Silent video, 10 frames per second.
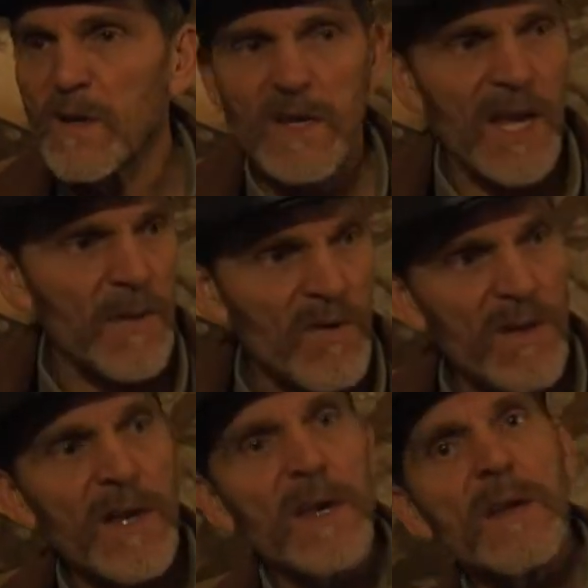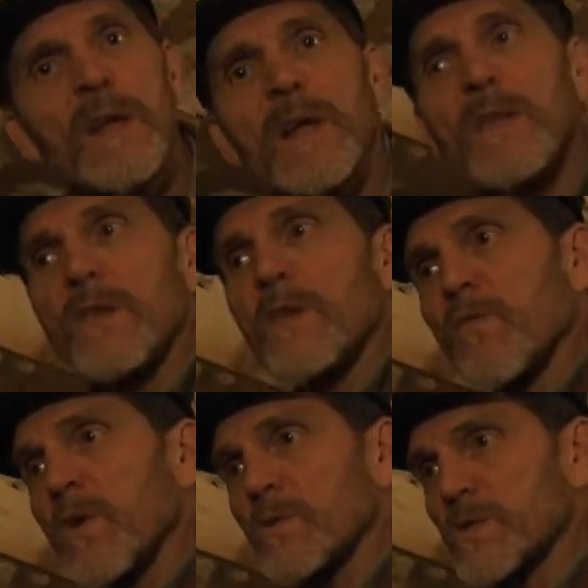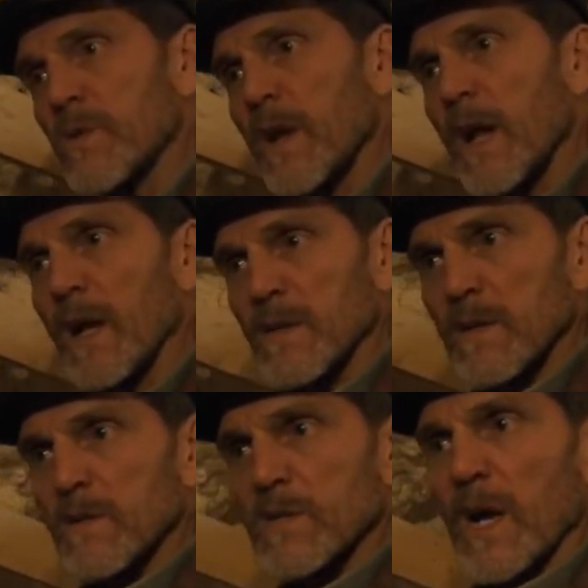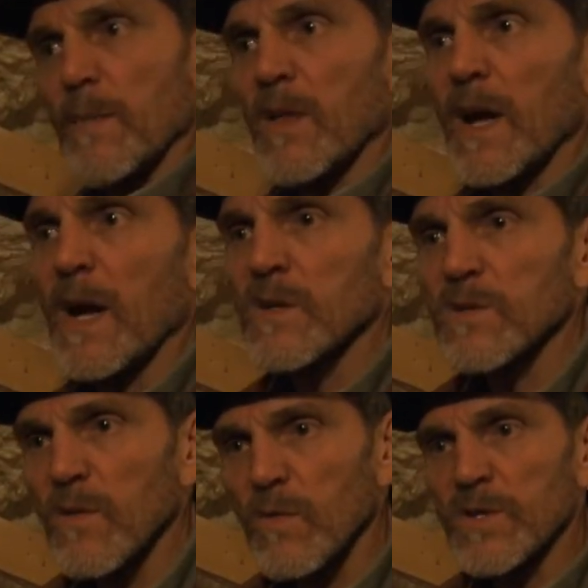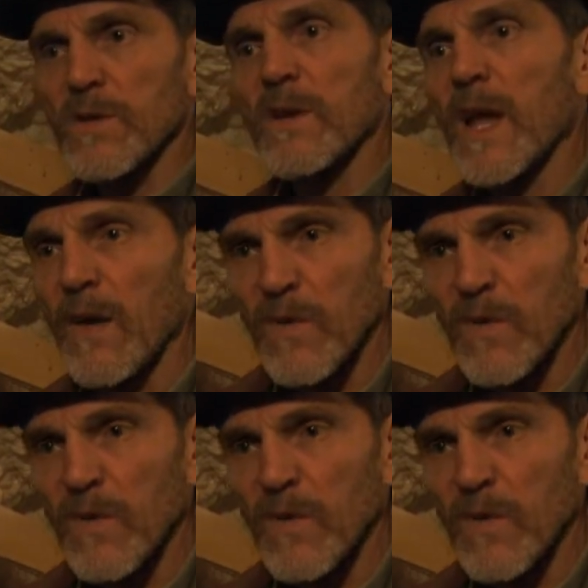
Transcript: here to capture the air, then it floats straight out the top of the house. So we shouldn't have